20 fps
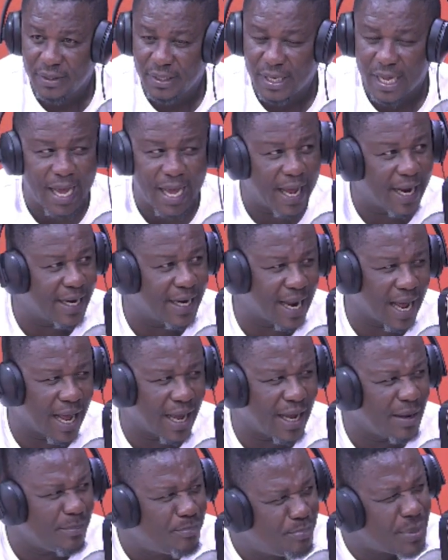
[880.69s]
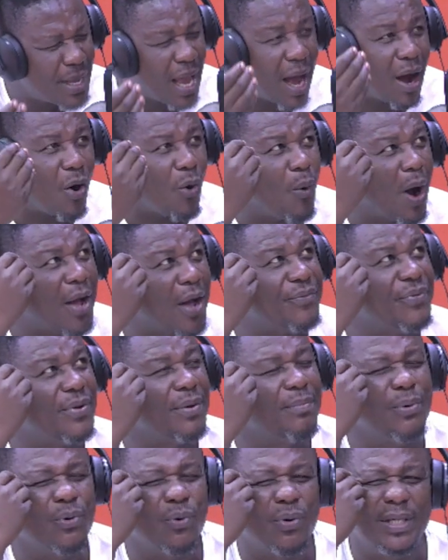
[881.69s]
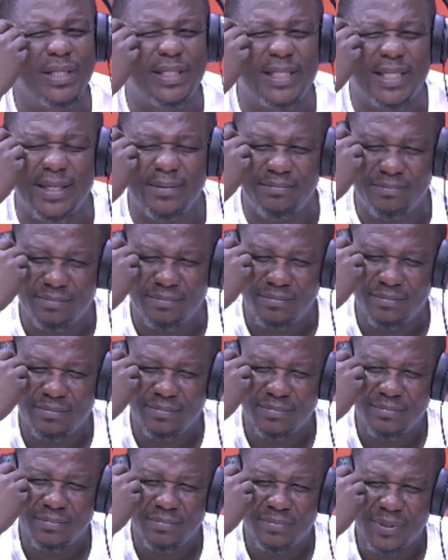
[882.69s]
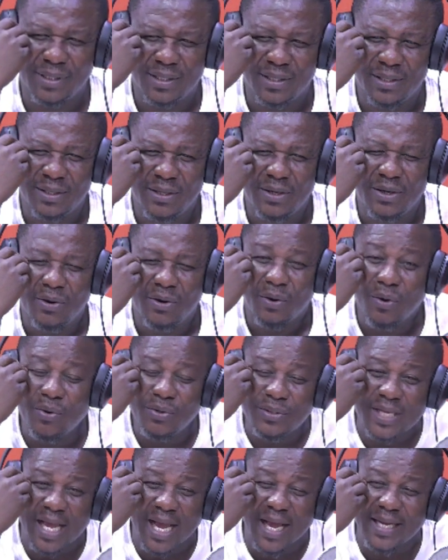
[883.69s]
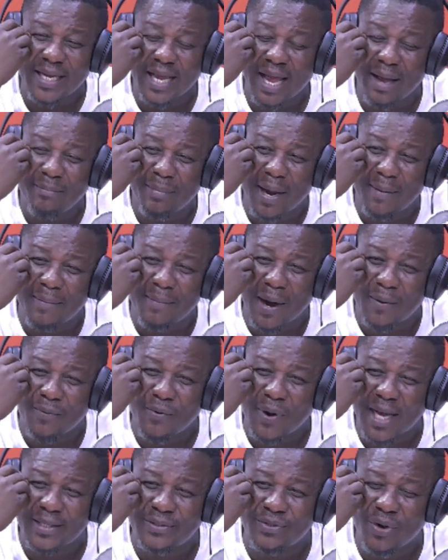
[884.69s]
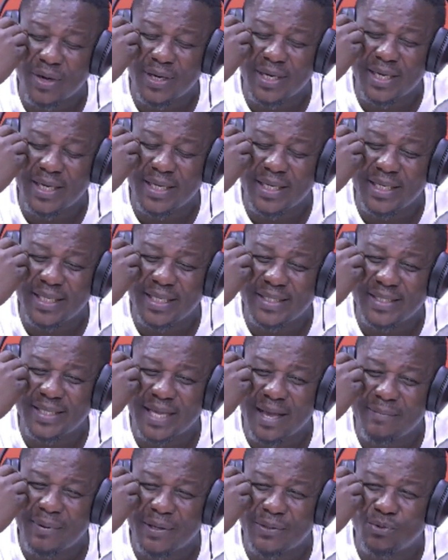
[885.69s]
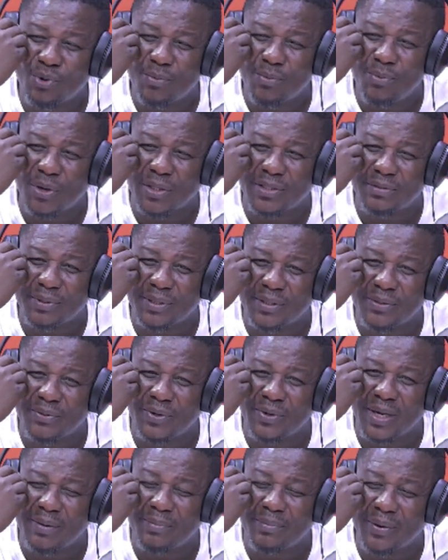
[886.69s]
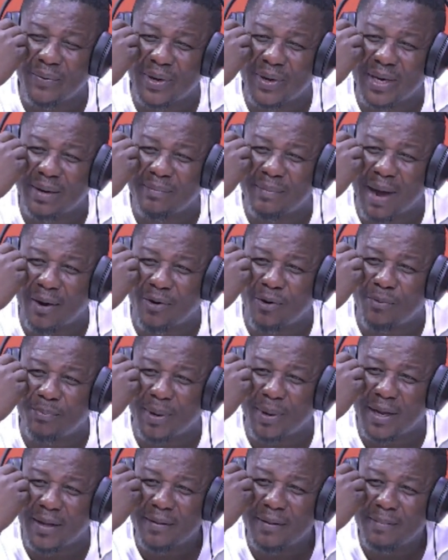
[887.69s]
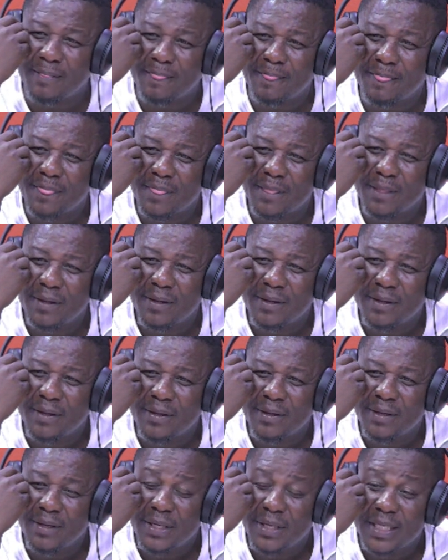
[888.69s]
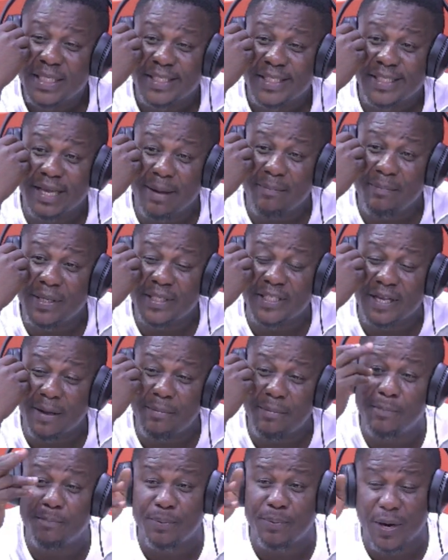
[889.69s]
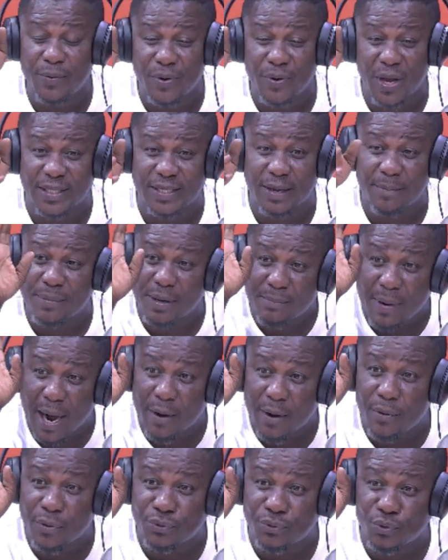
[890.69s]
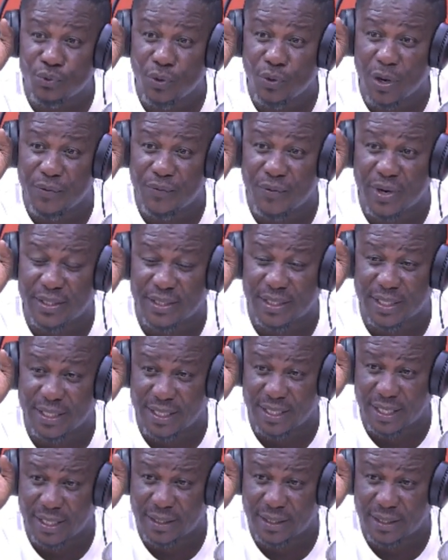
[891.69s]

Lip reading: Edna, a beer or watch him be with the trim. Unse ye me makras all de ni nsen be shubi was me we me we ne ba kope sabi mpredu asa me ma anko suku enu rechi die